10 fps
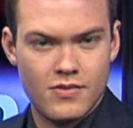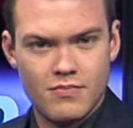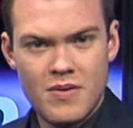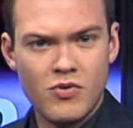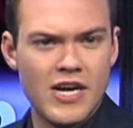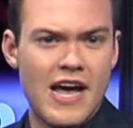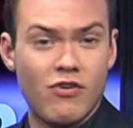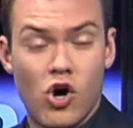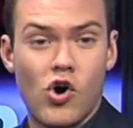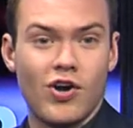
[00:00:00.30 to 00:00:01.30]
People can have
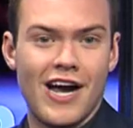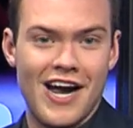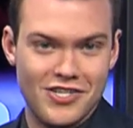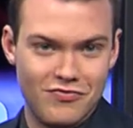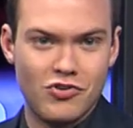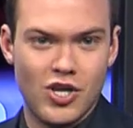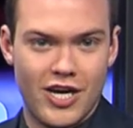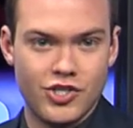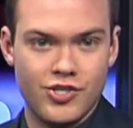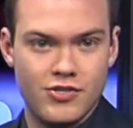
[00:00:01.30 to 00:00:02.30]
all kinds of
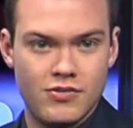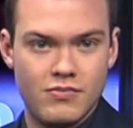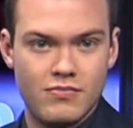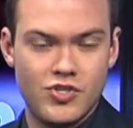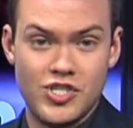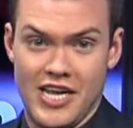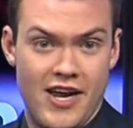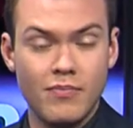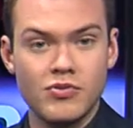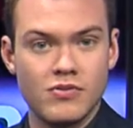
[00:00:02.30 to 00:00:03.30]
collections.
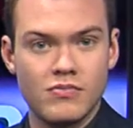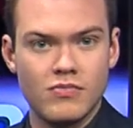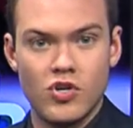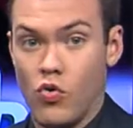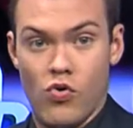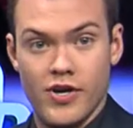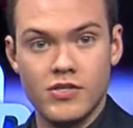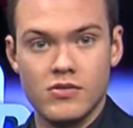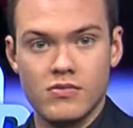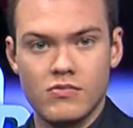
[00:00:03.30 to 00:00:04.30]
Stamps,
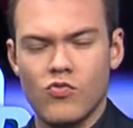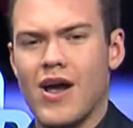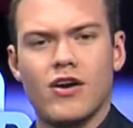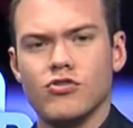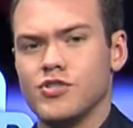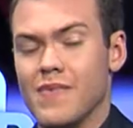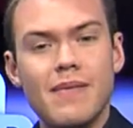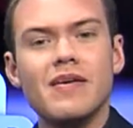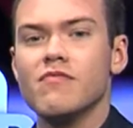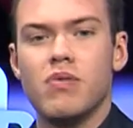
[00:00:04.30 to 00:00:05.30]
coins, records,
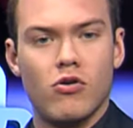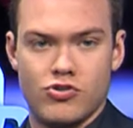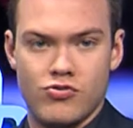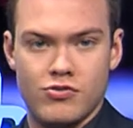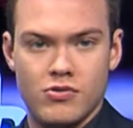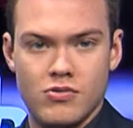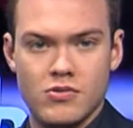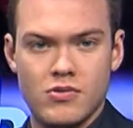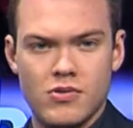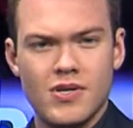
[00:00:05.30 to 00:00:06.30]
maybe even posters.
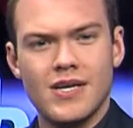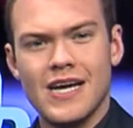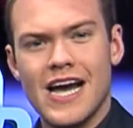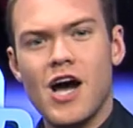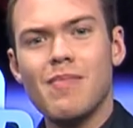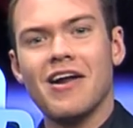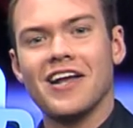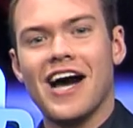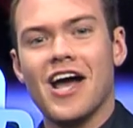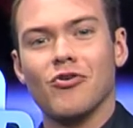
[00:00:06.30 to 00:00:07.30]
How about a
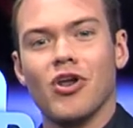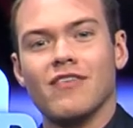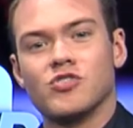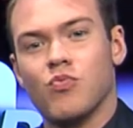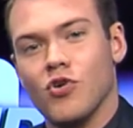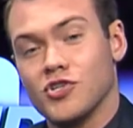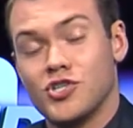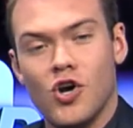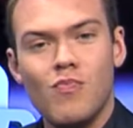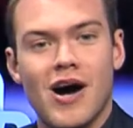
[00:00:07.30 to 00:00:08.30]
guy who loves sports
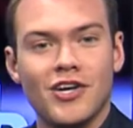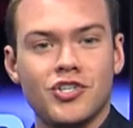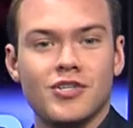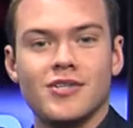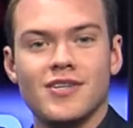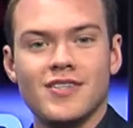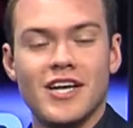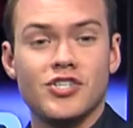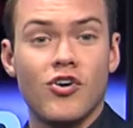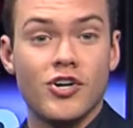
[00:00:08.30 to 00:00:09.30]
so much that
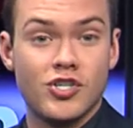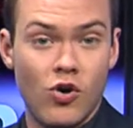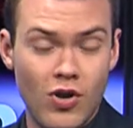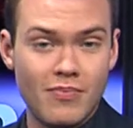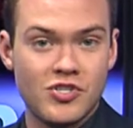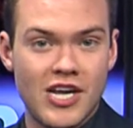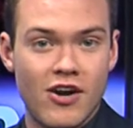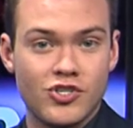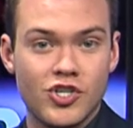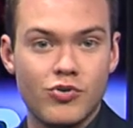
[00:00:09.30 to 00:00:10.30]
he's turned his whole
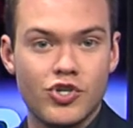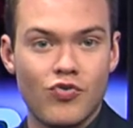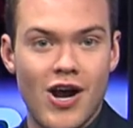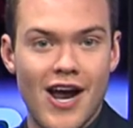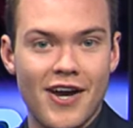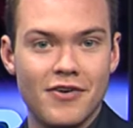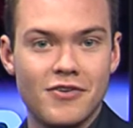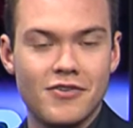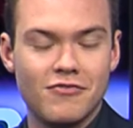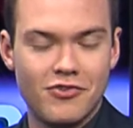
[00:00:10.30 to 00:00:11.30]
upstairs into a shrine
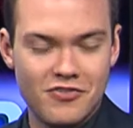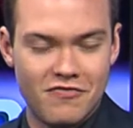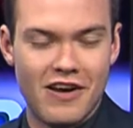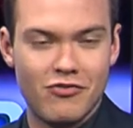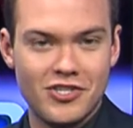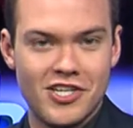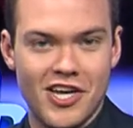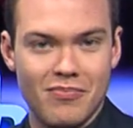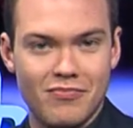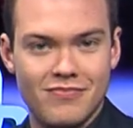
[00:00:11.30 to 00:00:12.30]
for his favorite
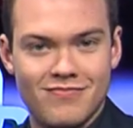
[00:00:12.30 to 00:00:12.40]
team?